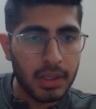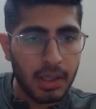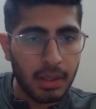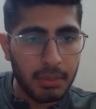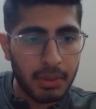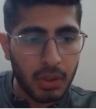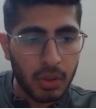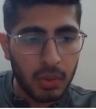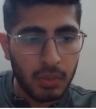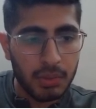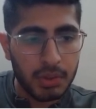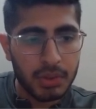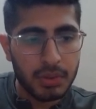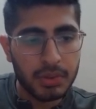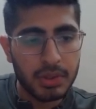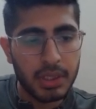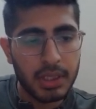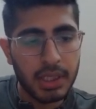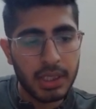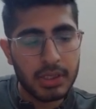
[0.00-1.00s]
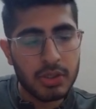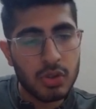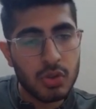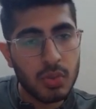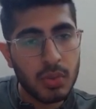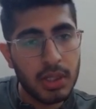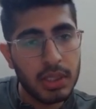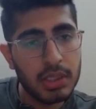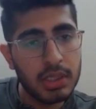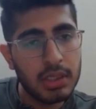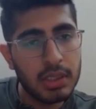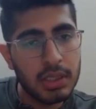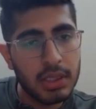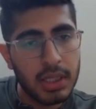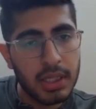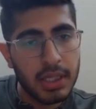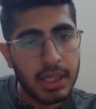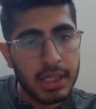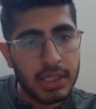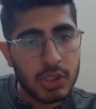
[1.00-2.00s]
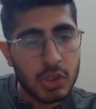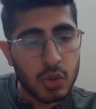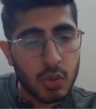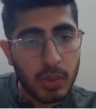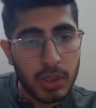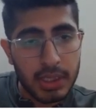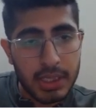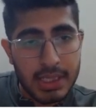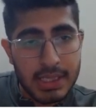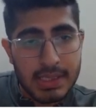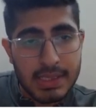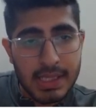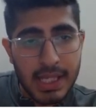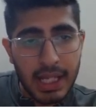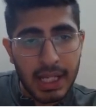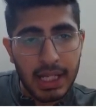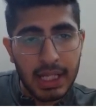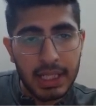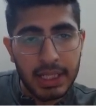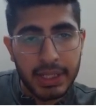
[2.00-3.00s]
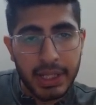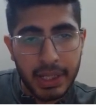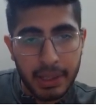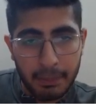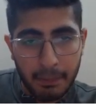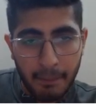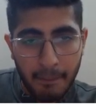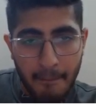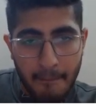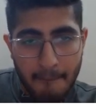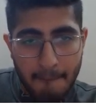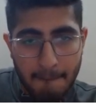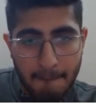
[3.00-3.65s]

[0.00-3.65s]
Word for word: Coming over to the next one. The next one is ltrim.